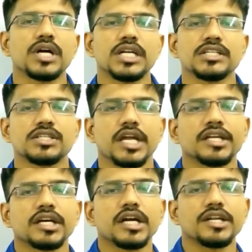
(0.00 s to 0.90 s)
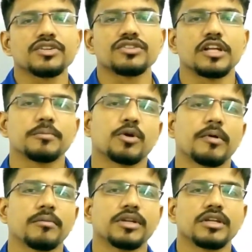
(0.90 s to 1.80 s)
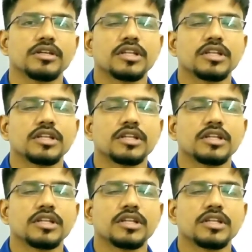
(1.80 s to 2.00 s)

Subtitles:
understand conditional probability.